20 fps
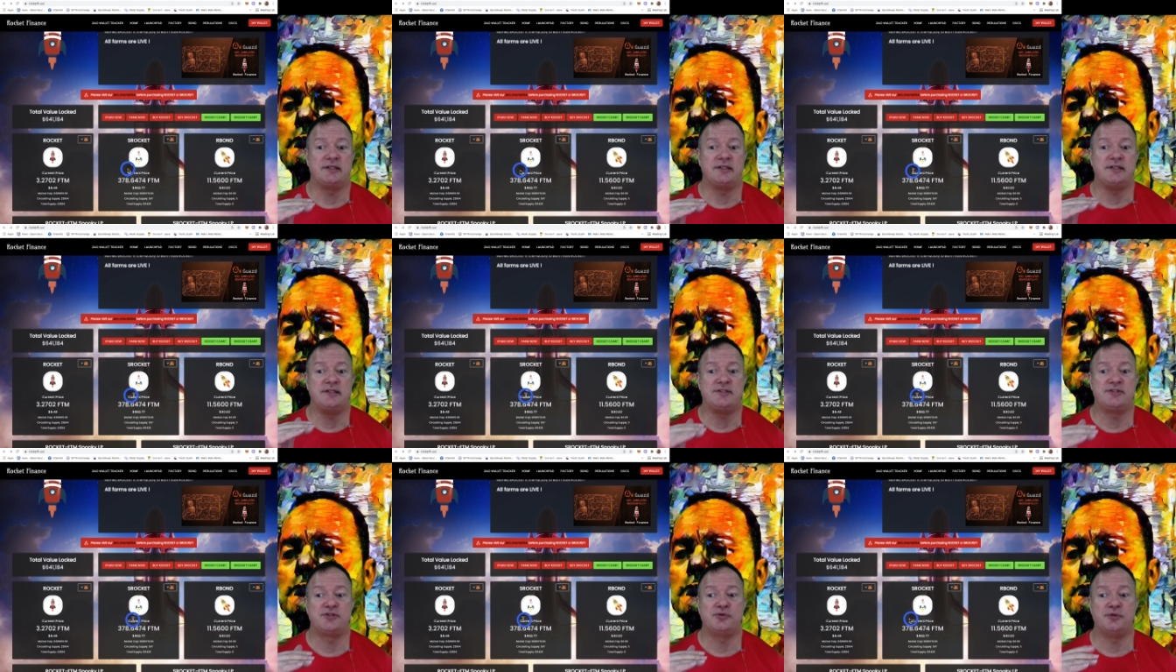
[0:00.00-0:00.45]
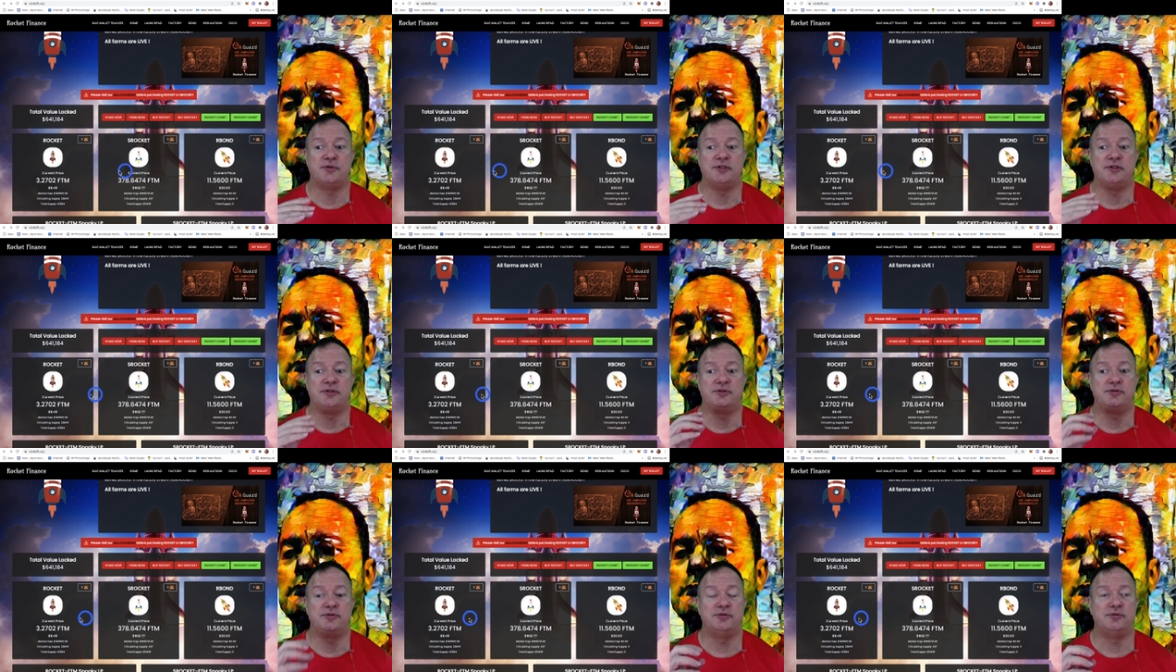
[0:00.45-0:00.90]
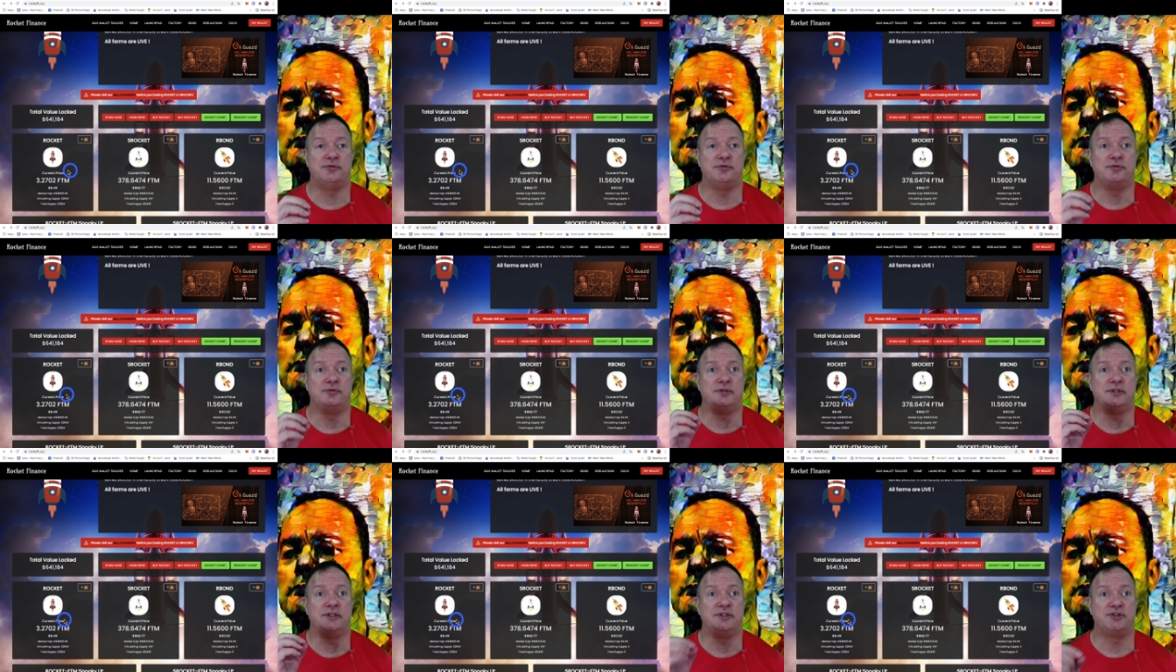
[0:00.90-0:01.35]
it's going
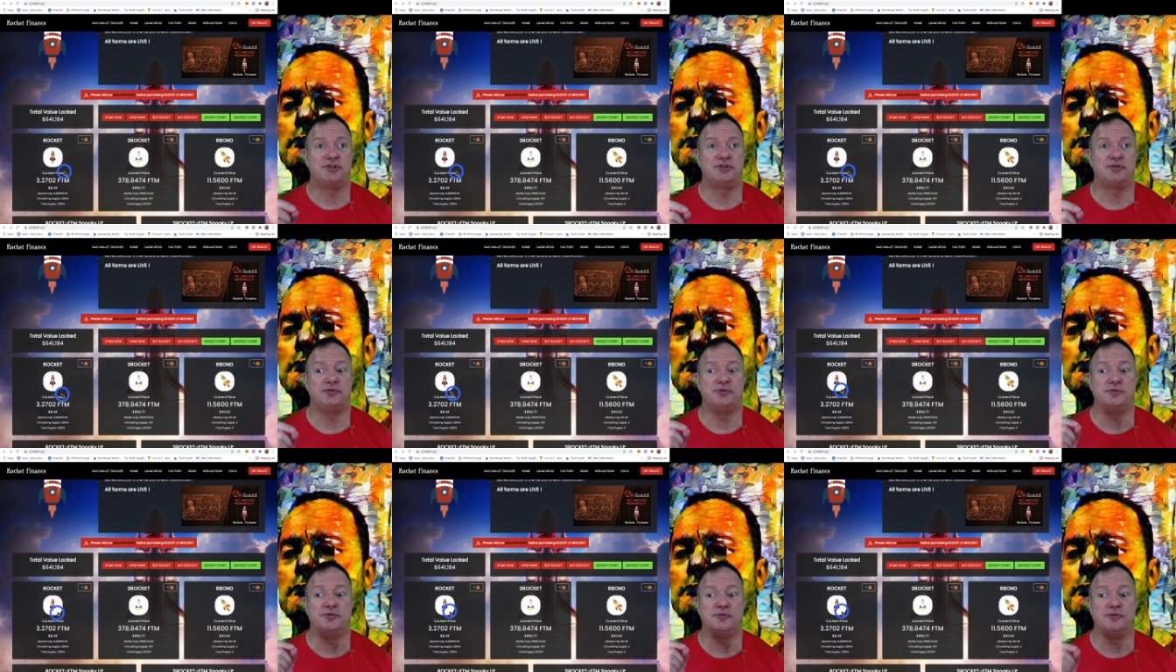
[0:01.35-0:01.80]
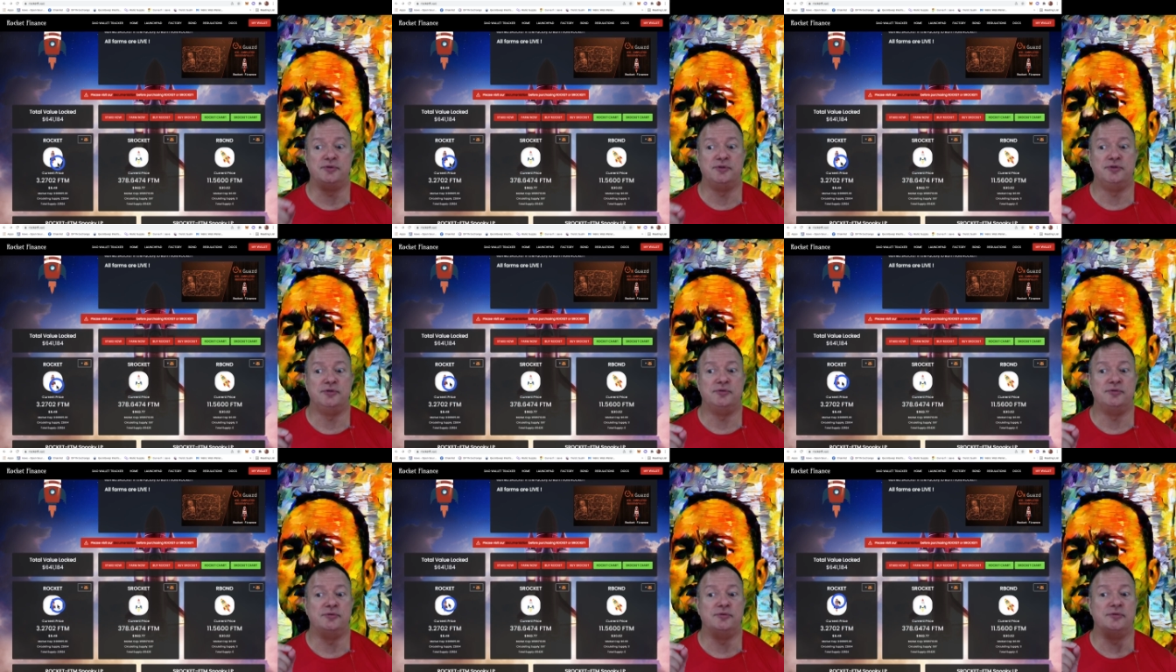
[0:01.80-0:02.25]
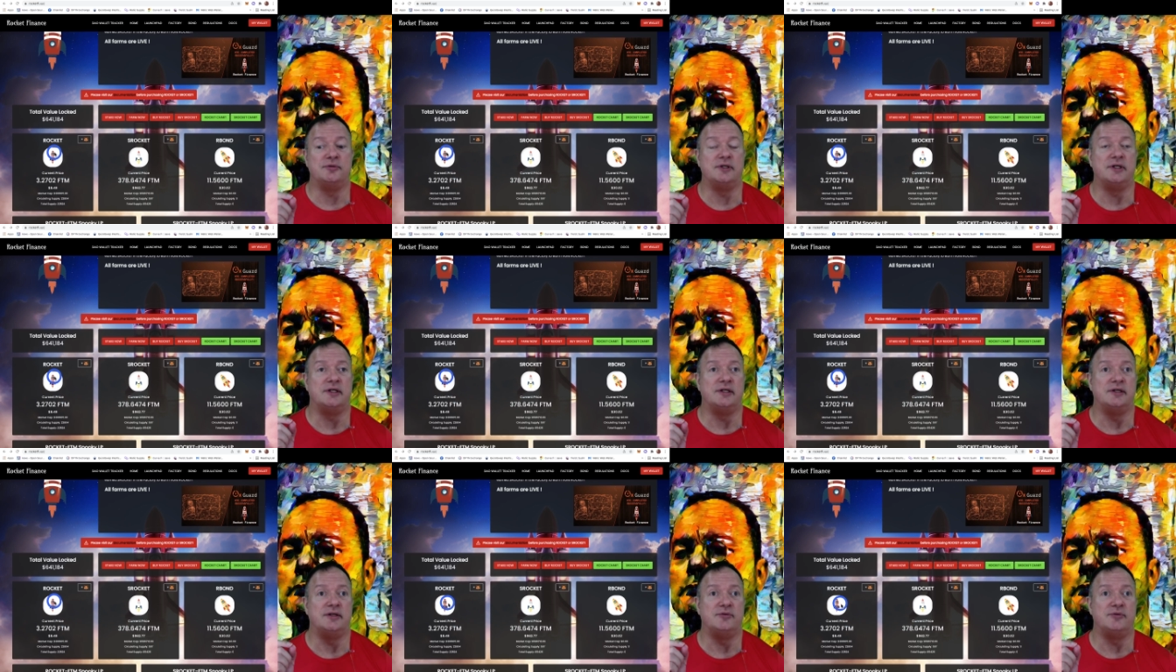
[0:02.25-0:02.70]
to issue new
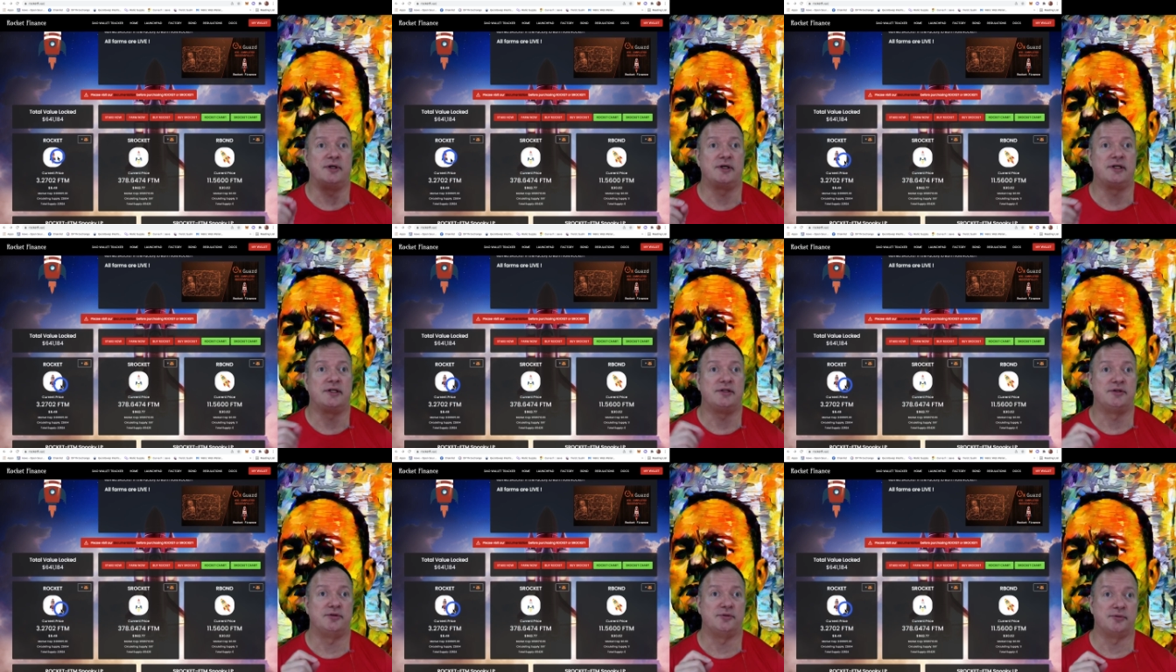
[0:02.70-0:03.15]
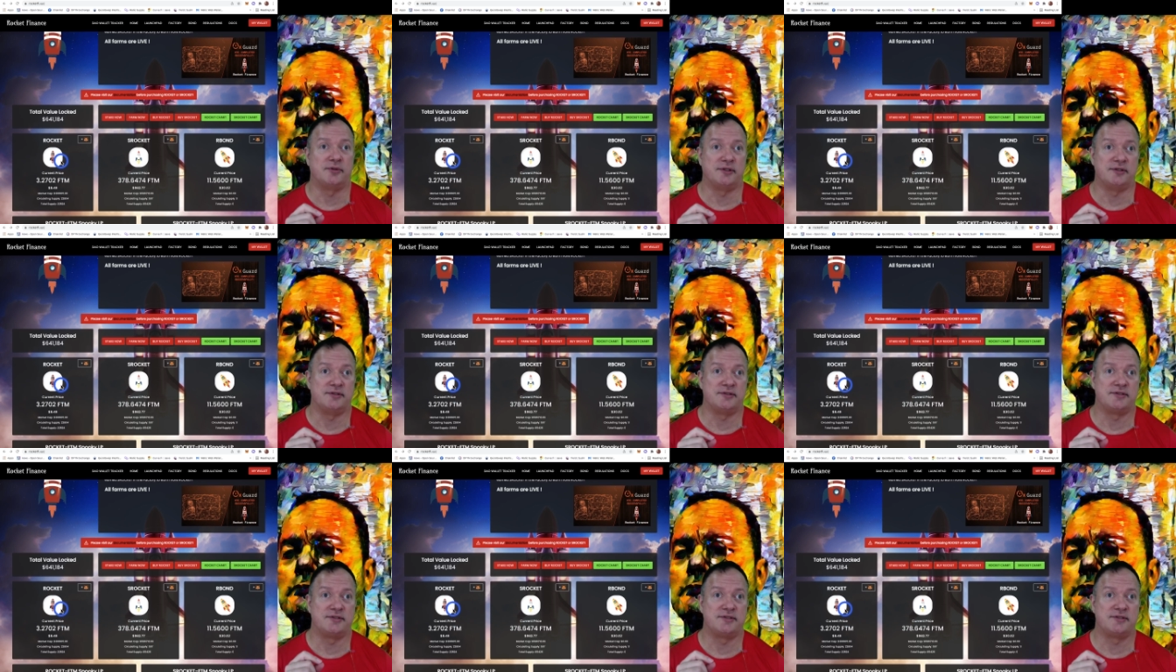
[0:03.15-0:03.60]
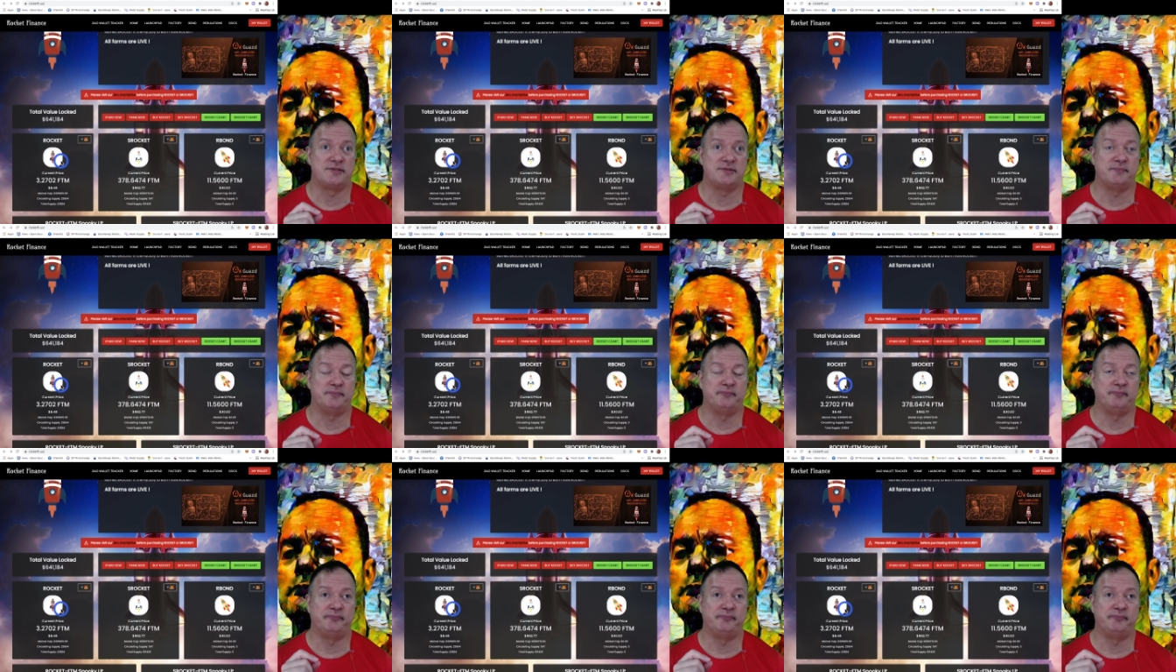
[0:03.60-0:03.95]
Rocket tokens.